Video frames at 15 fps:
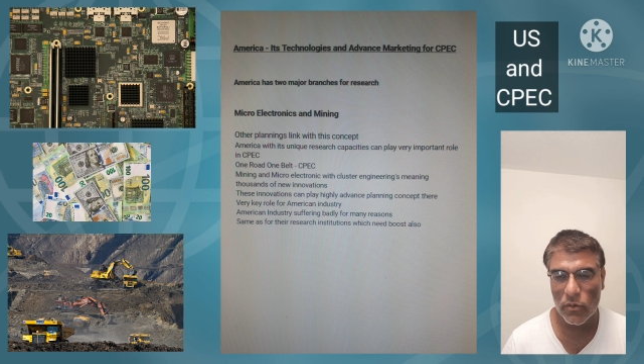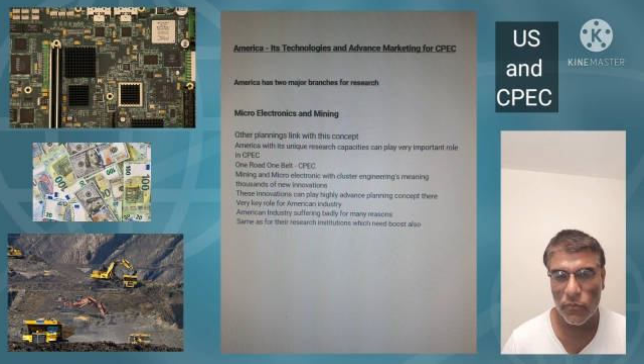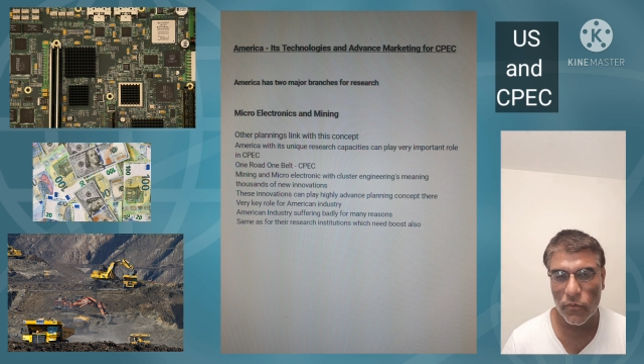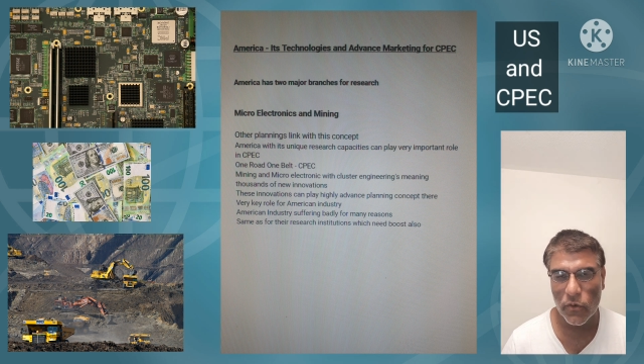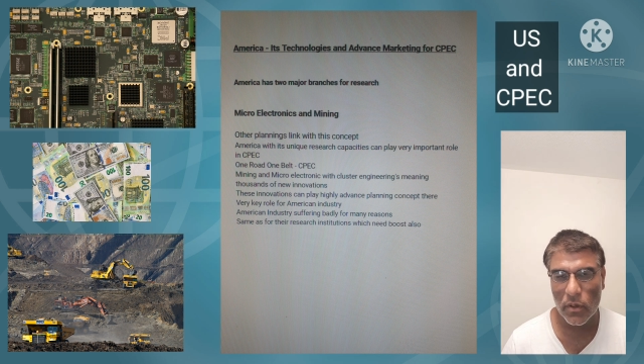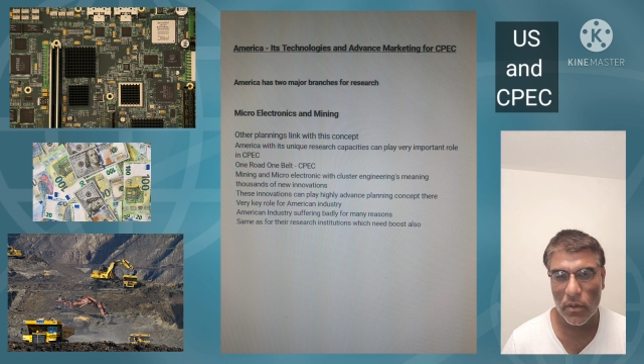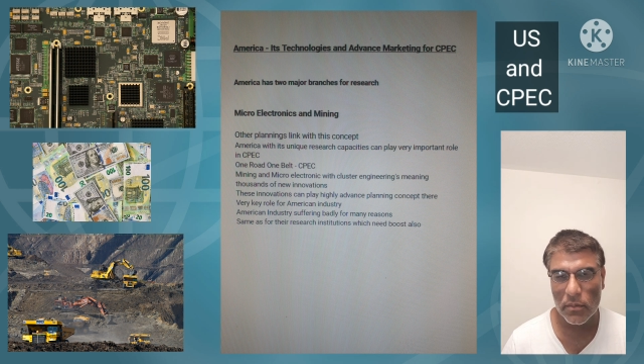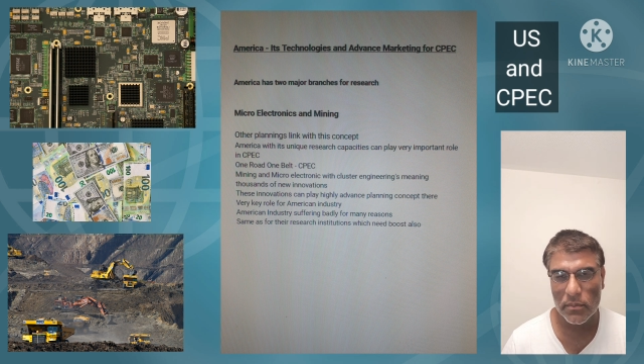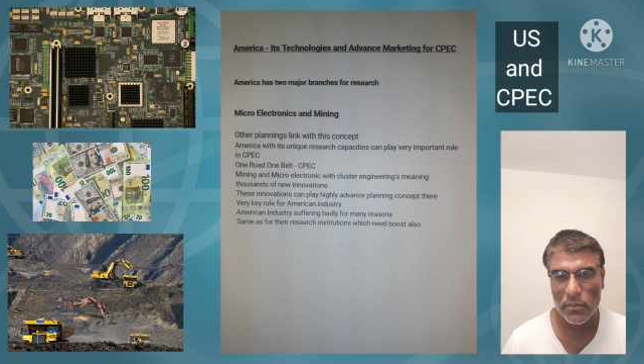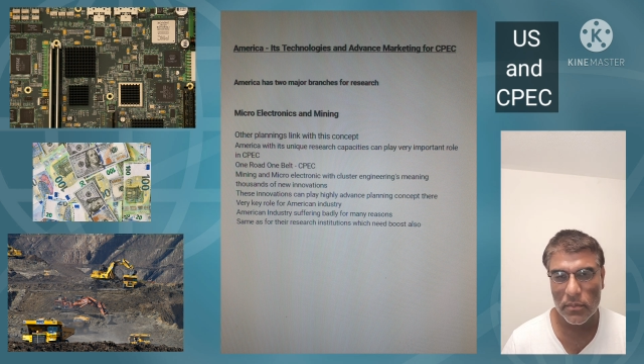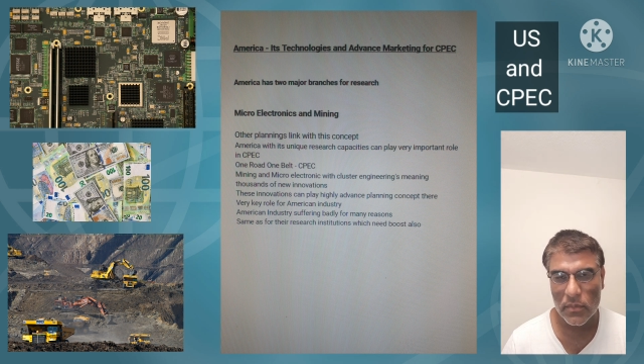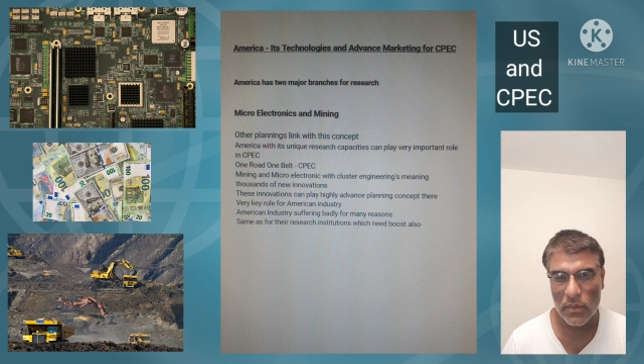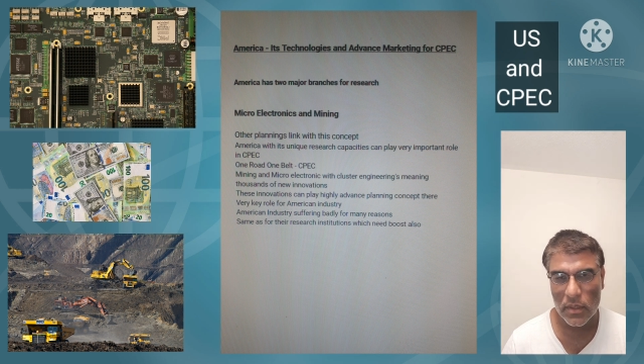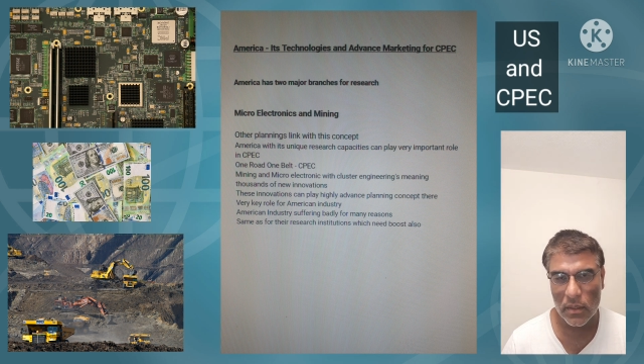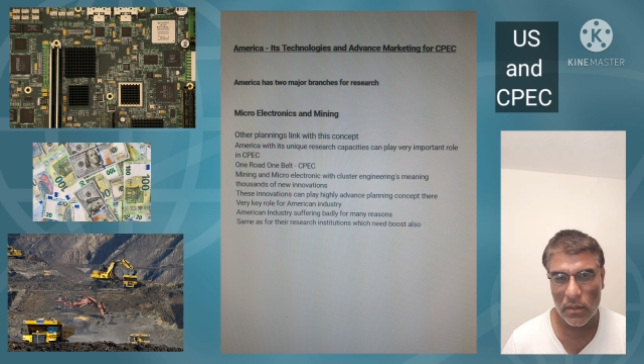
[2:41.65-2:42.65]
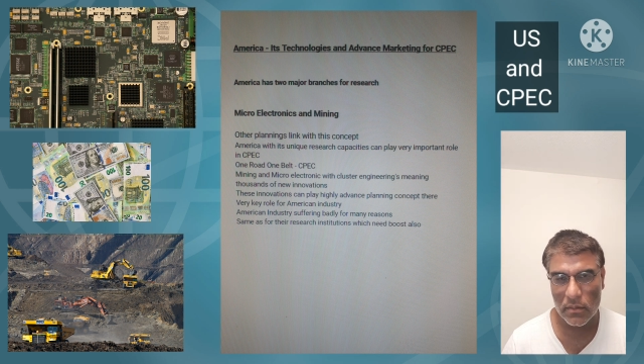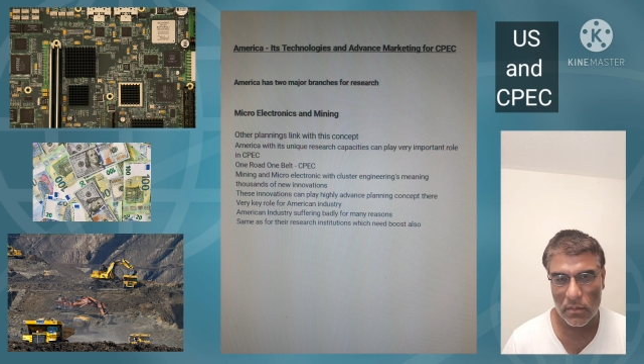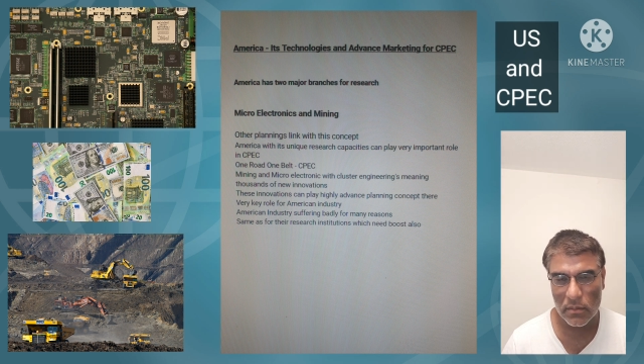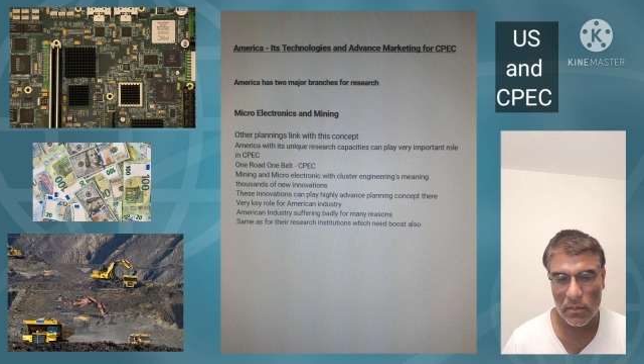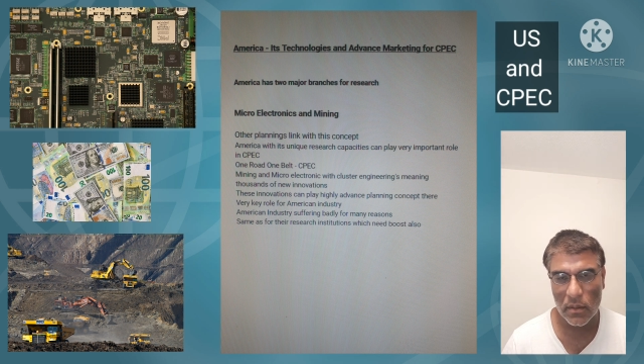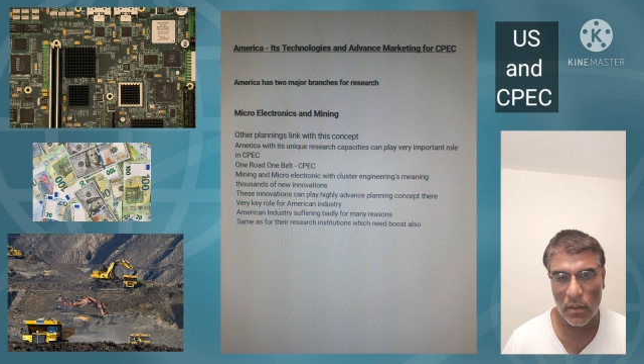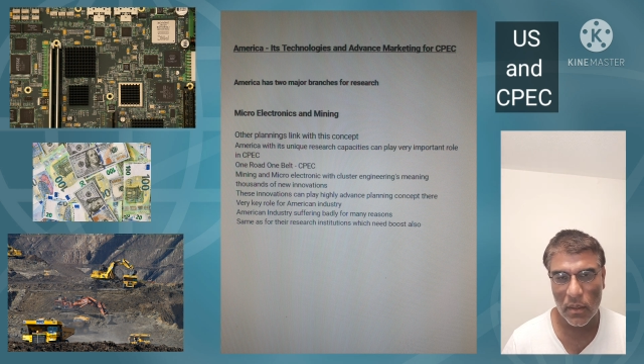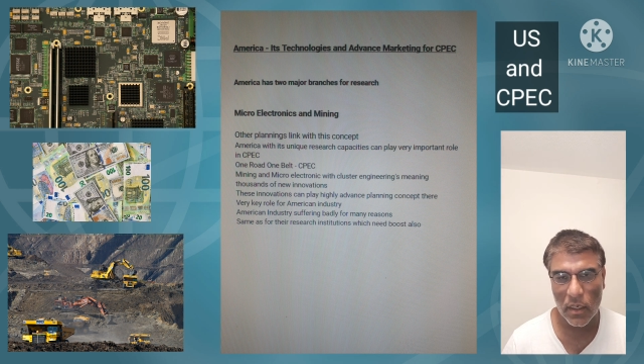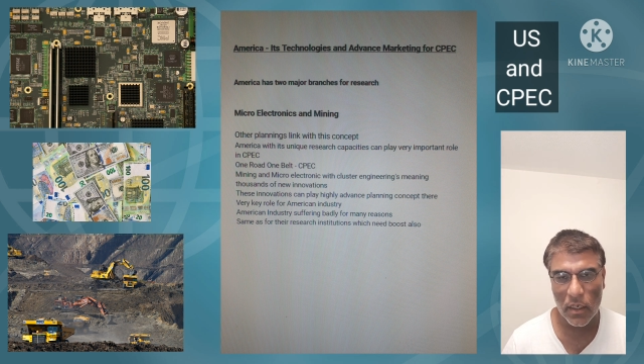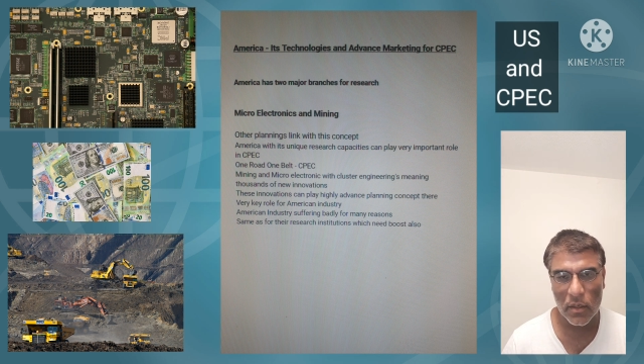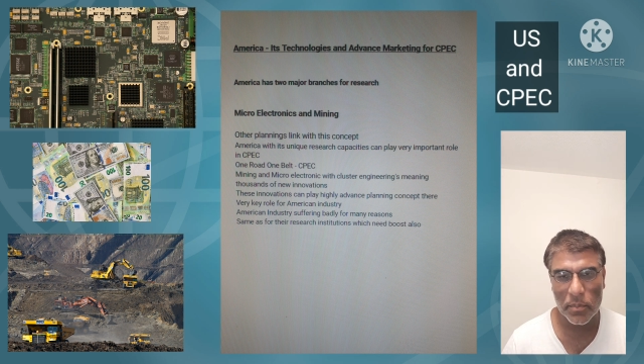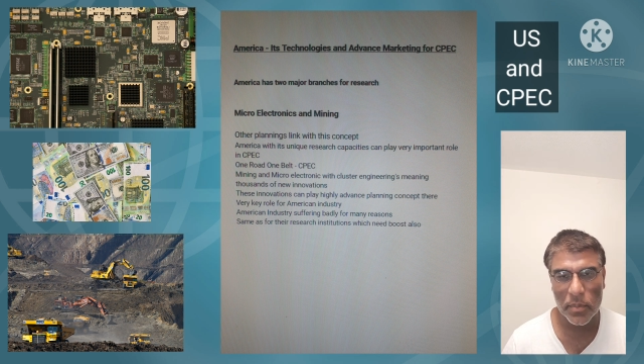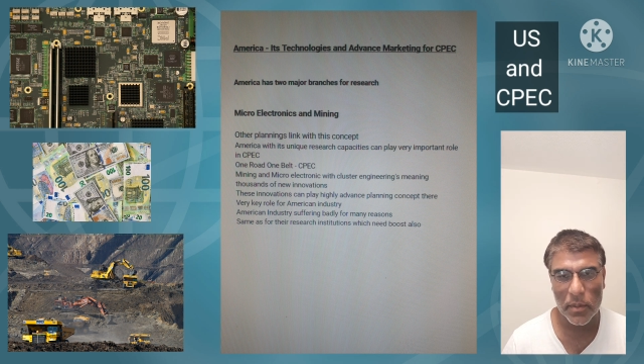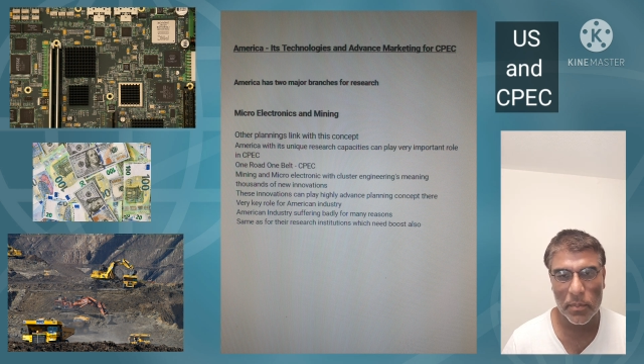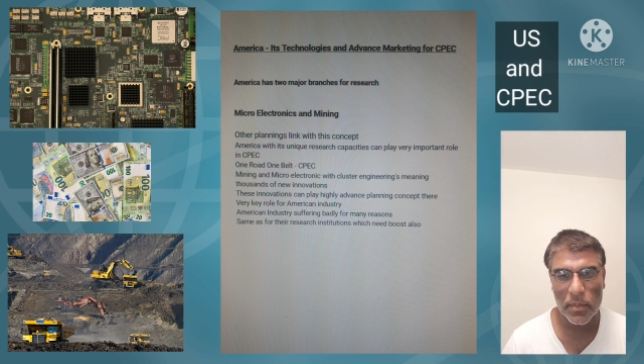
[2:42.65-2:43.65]
for a lot
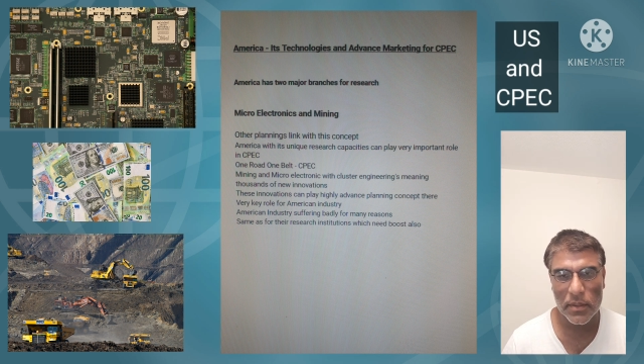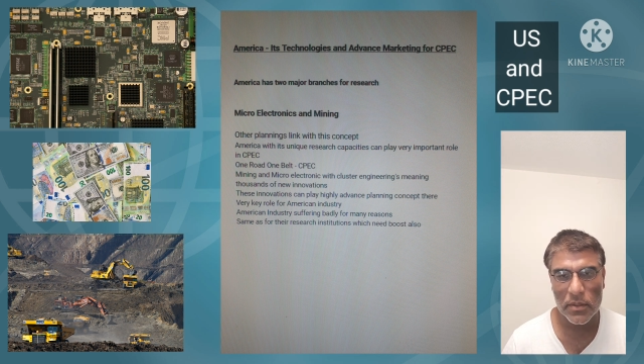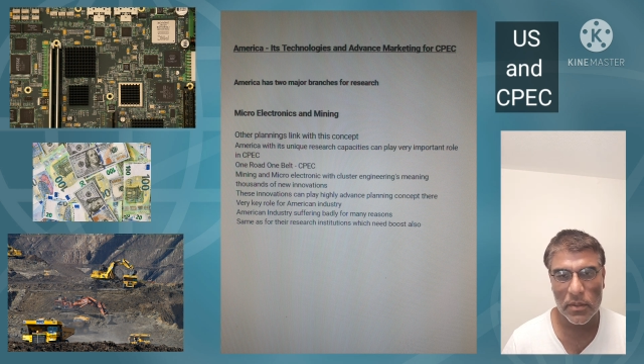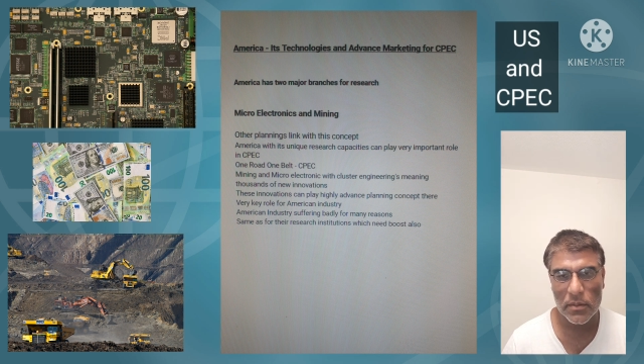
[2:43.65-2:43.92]
of people.